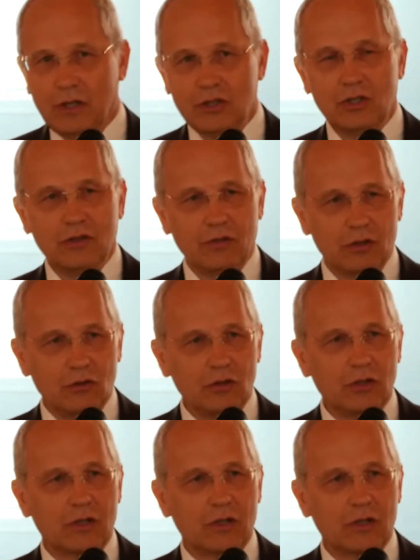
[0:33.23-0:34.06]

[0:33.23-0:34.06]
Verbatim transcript: Torej ne more